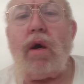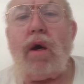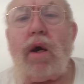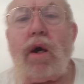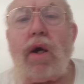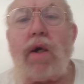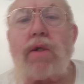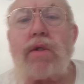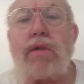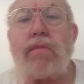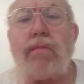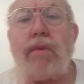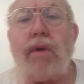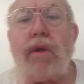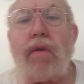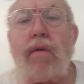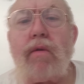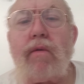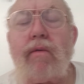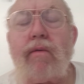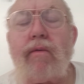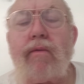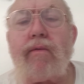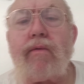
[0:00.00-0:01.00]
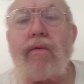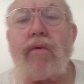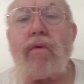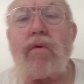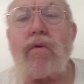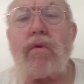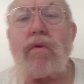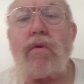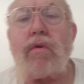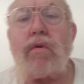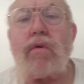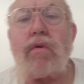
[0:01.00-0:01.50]
hospital
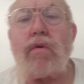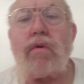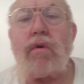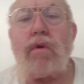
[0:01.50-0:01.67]
for